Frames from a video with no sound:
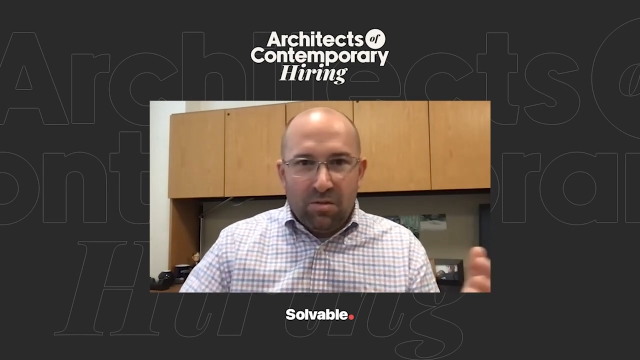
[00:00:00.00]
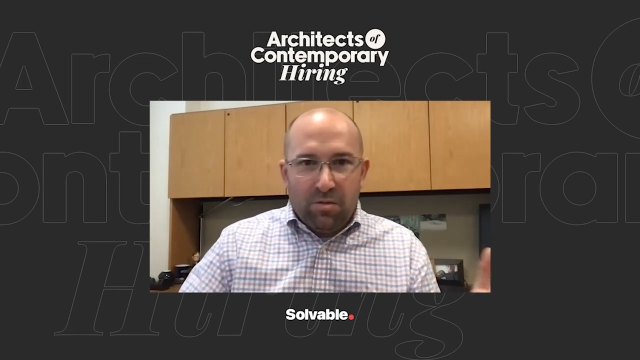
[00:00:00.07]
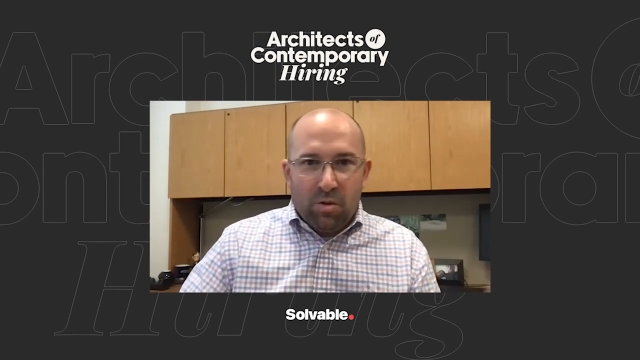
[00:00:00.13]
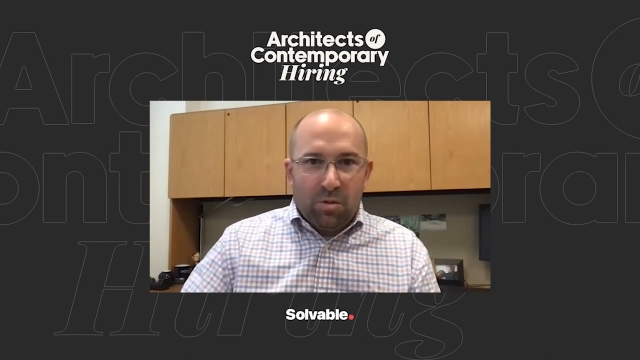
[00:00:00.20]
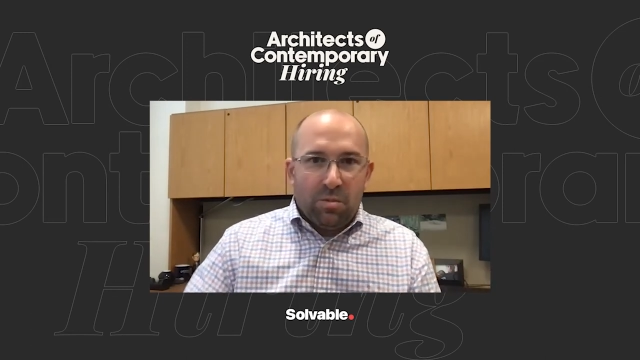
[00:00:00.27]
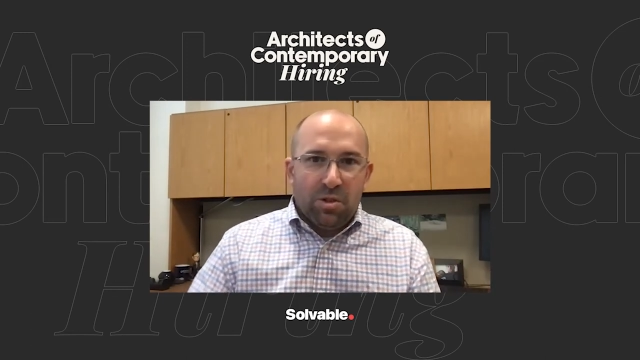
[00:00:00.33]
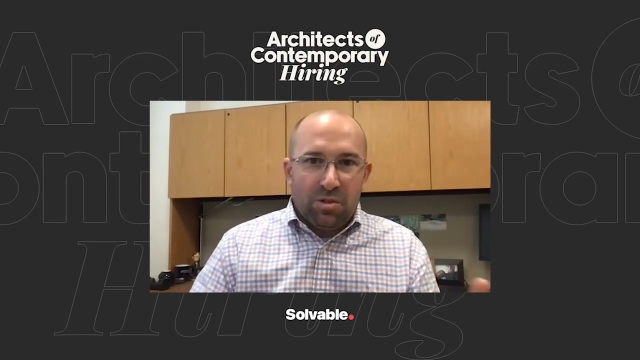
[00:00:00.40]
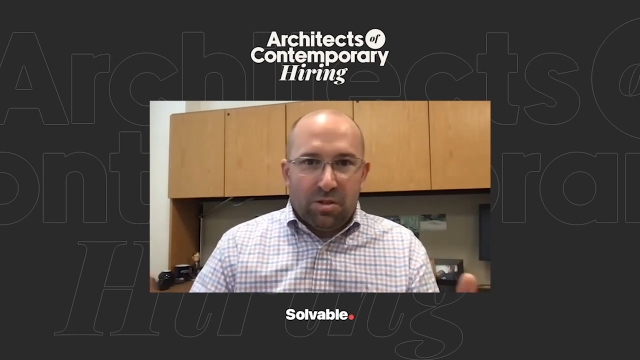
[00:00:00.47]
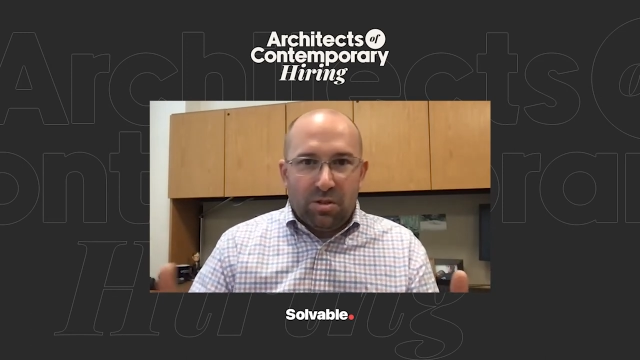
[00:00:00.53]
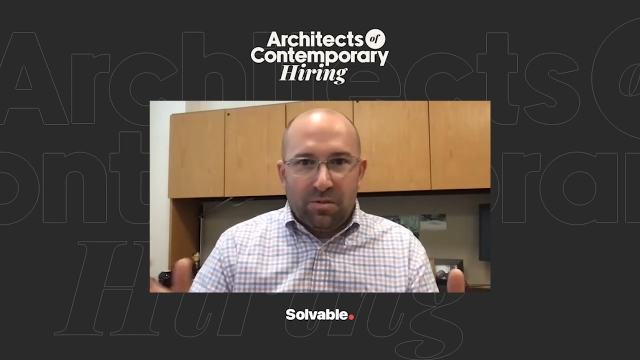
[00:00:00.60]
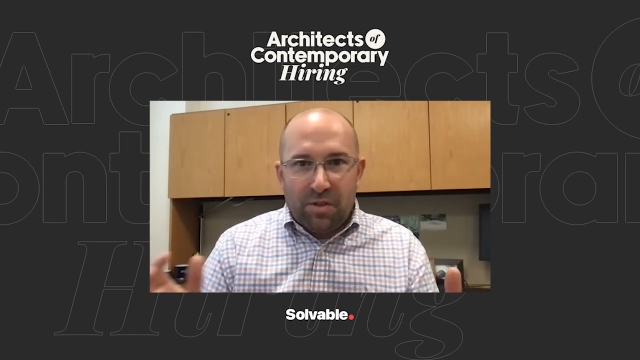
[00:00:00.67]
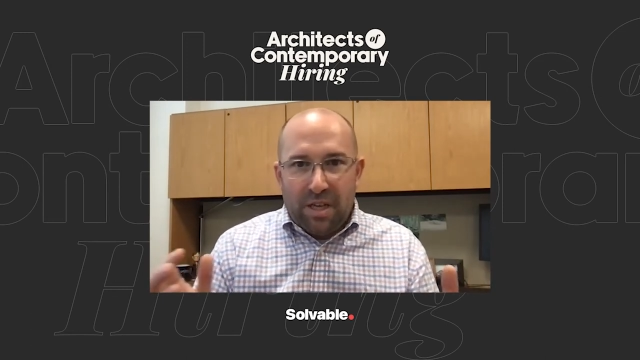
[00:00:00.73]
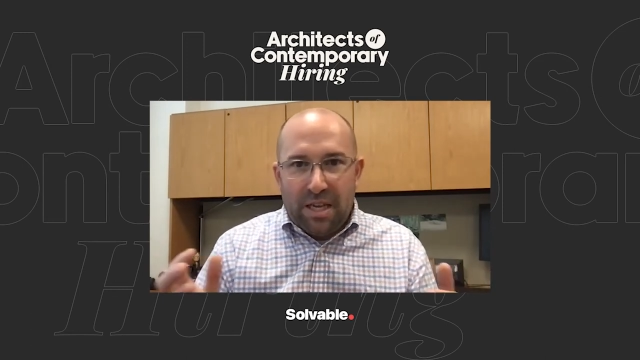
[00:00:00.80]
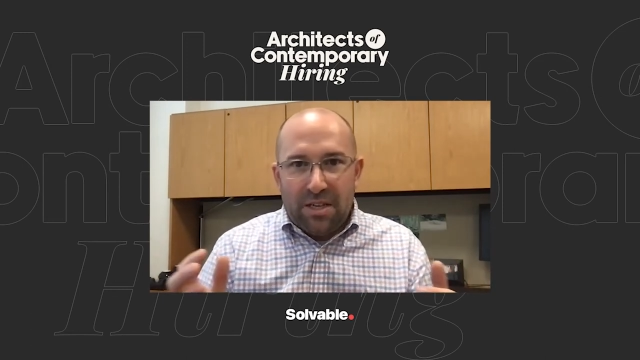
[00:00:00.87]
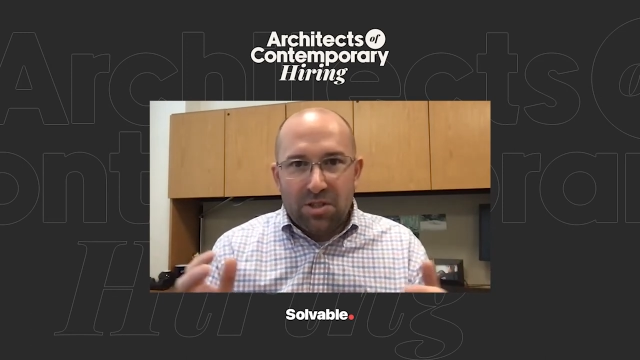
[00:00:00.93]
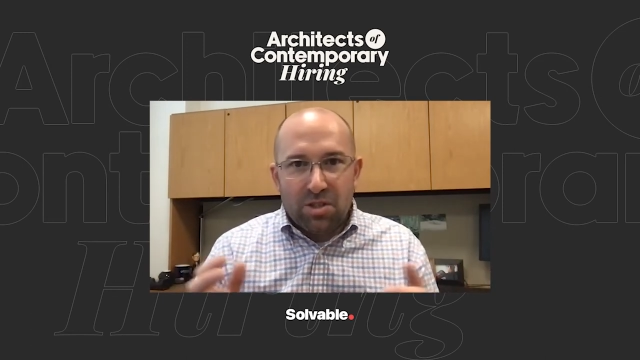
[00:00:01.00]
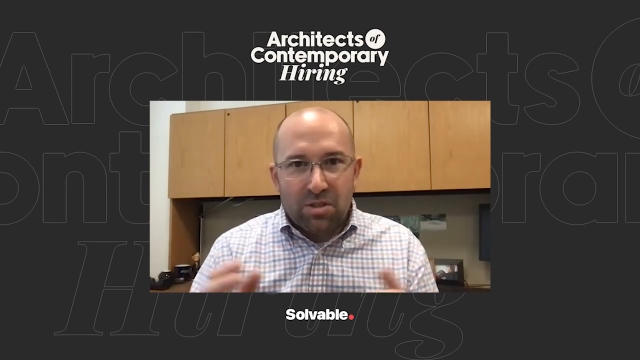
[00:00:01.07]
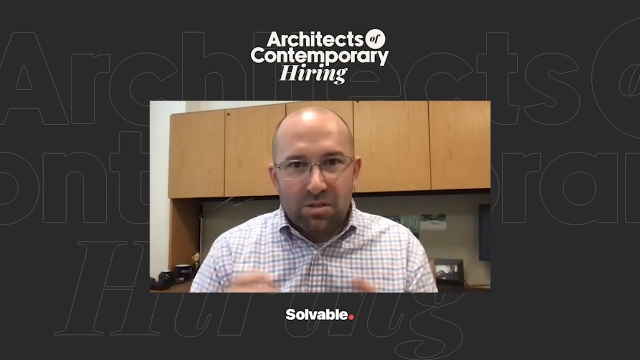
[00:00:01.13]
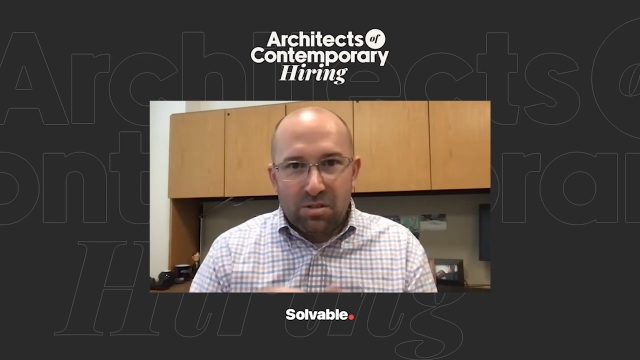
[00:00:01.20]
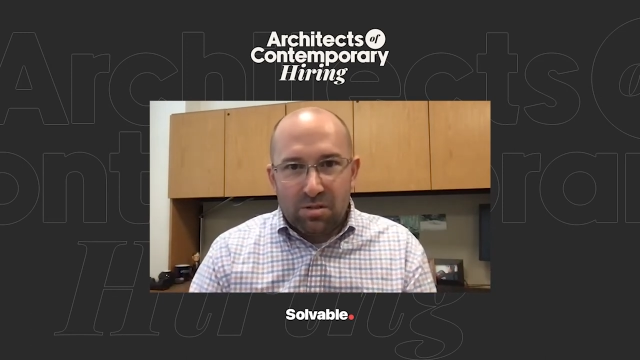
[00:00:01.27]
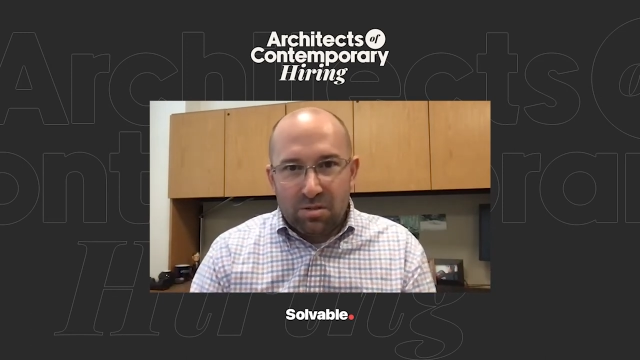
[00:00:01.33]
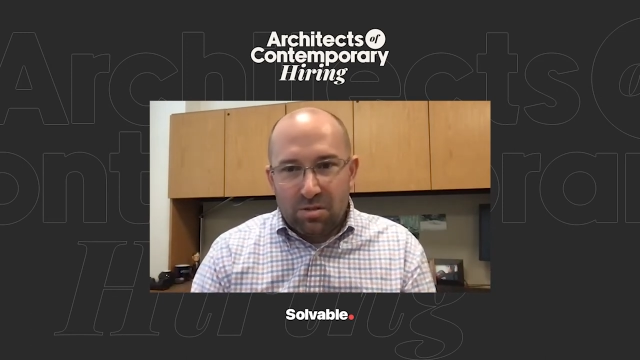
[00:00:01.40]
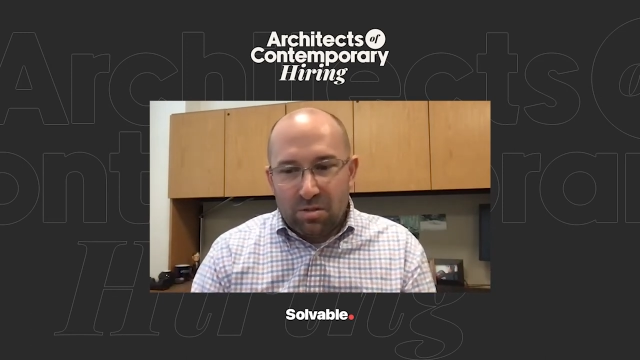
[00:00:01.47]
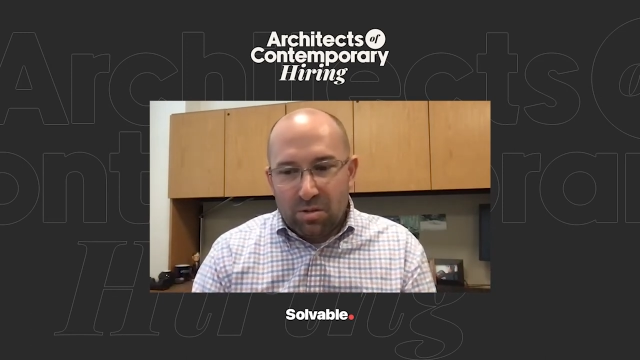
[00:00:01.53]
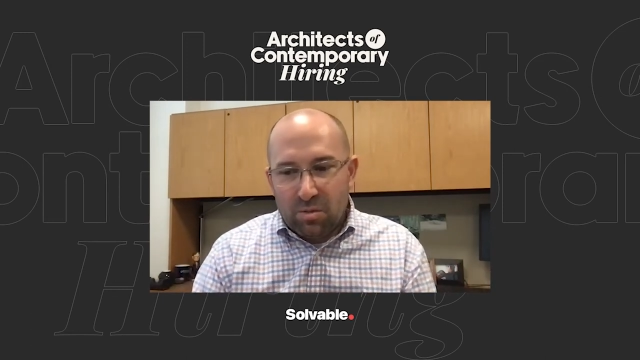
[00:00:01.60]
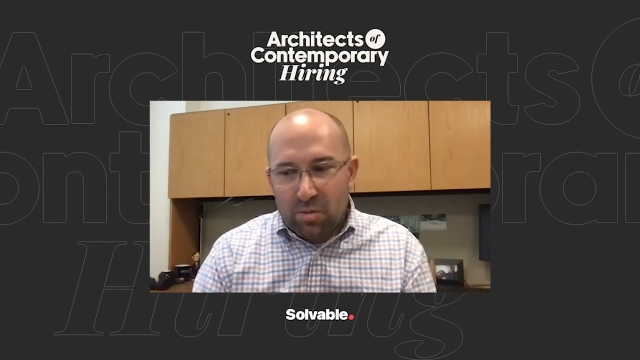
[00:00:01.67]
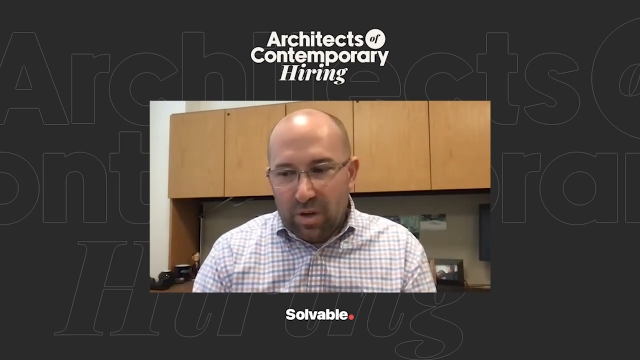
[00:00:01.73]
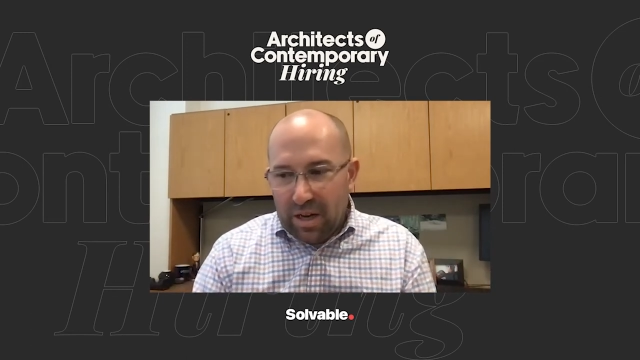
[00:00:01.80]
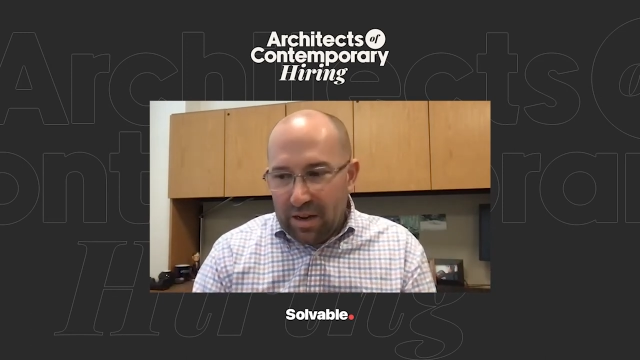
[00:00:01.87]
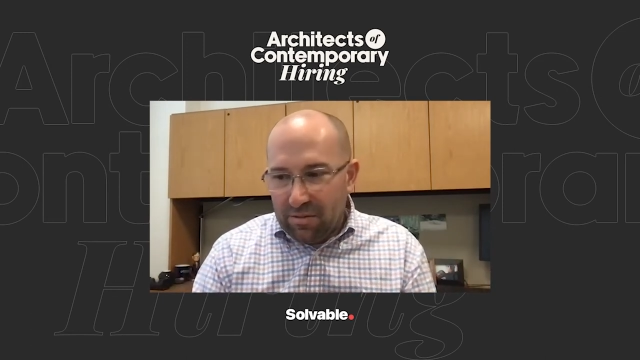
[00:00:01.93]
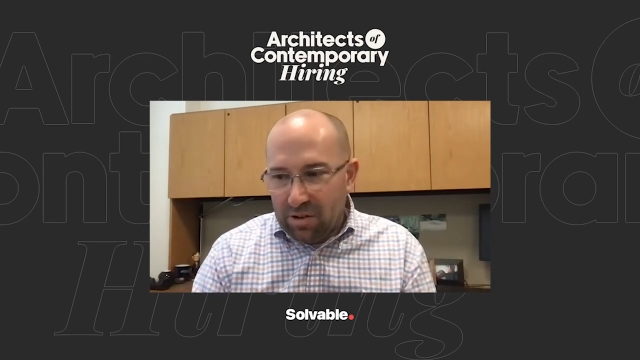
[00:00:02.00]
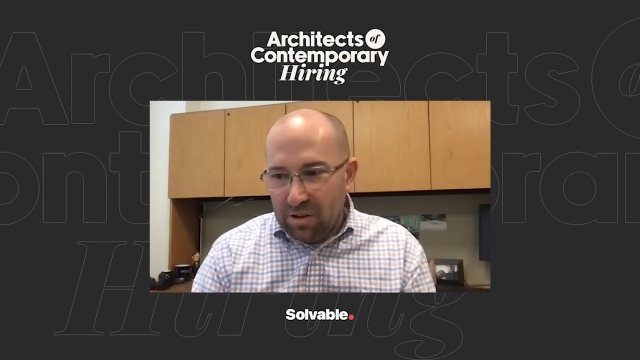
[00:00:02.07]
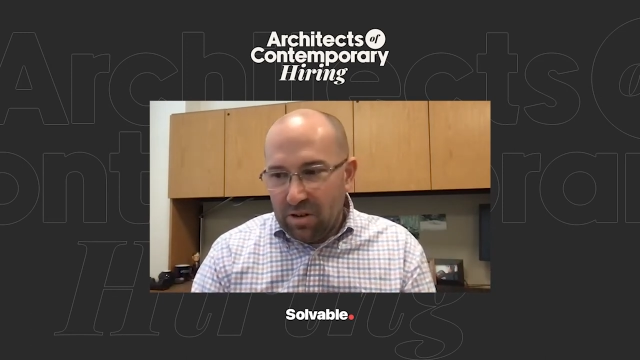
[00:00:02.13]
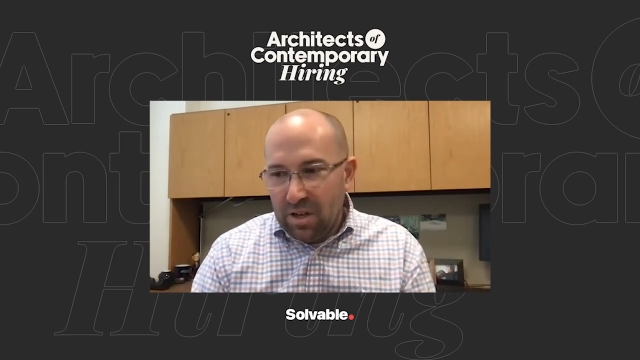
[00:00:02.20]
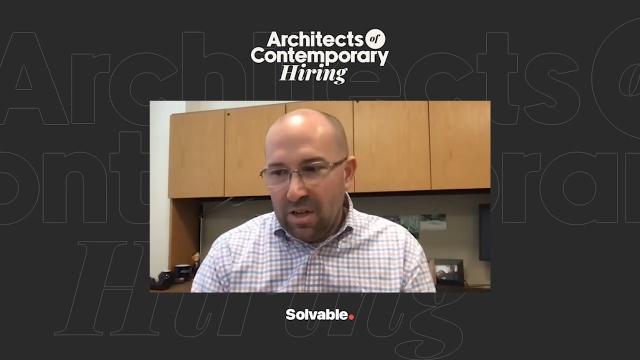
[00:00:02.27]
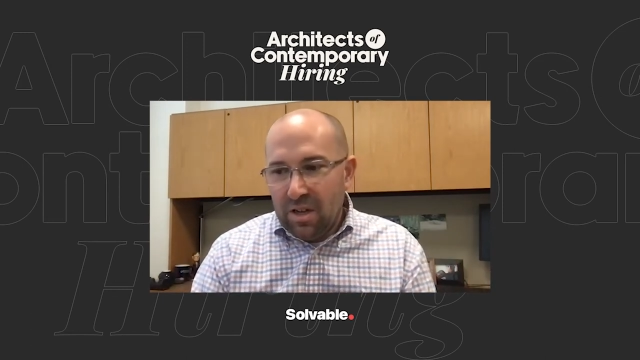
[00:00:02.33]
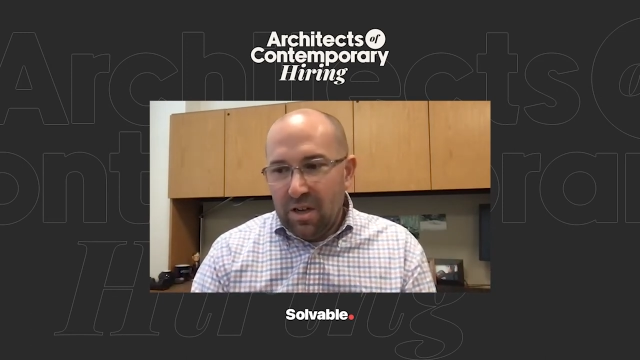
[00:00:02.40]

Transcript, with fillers: formal certifications or whatever.